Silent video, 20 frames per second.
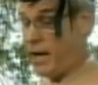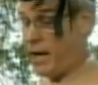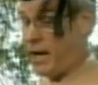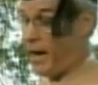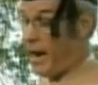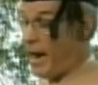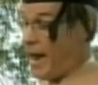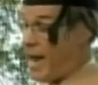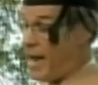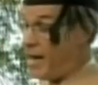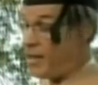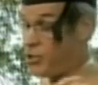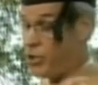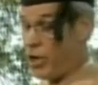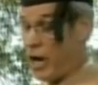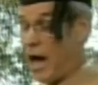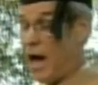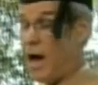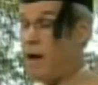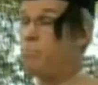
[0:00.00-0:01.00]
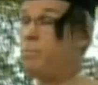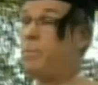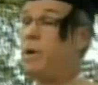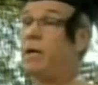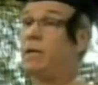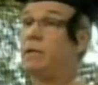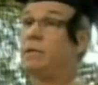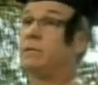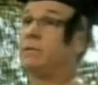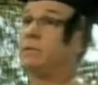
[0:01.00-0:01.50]
and I had a job,
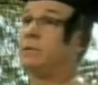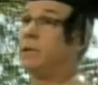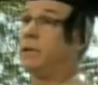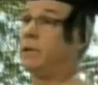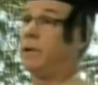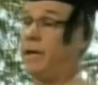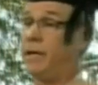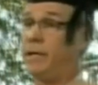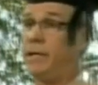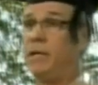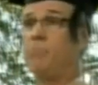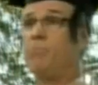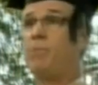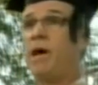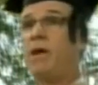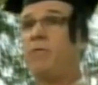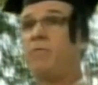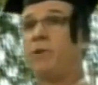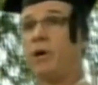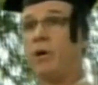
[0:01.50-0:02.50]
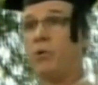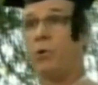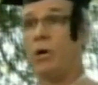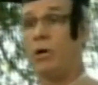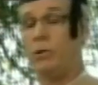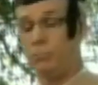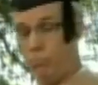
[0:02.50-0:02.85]
but it didn't pay very well.